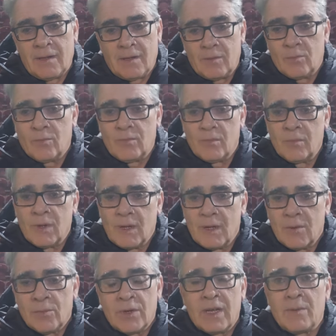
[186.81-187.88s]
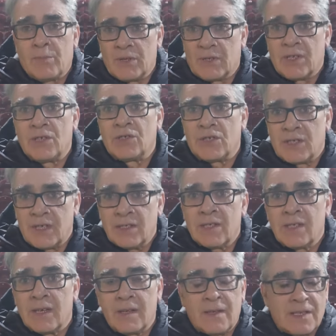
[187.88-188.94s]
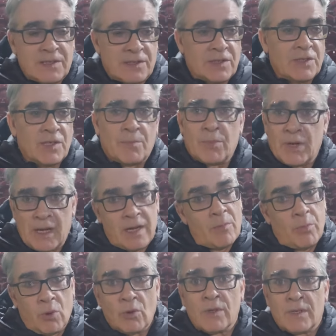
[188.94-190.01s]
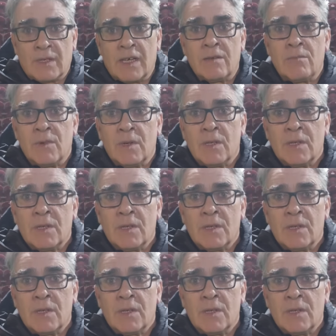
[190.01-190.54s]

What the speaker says: and pretty prestigious history, this is a pretty important time,